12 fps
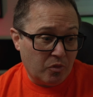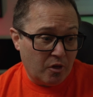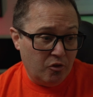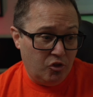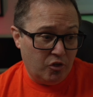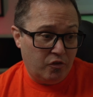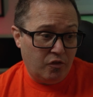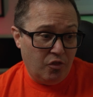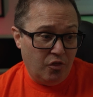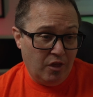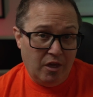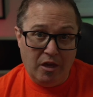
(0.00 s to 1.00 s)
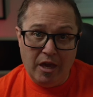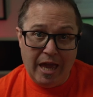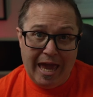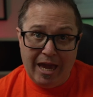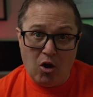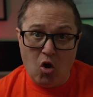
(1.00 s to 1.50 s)
just the
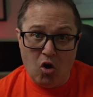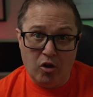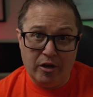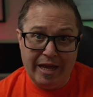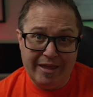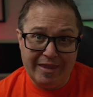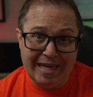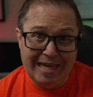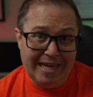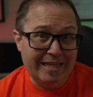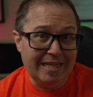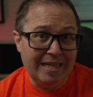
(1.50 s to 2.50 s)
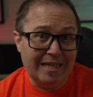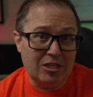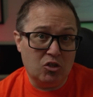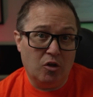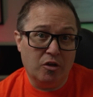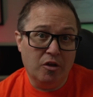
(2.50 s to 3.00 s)
aircon and the heating. That's
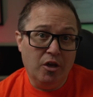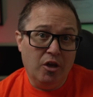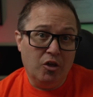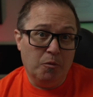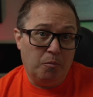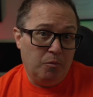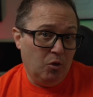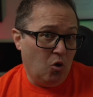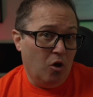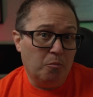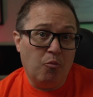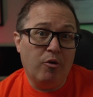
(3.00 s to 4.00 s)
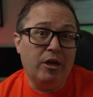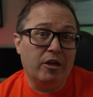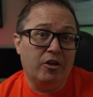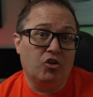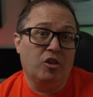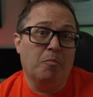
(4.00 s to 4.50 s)
not, you can't precondition the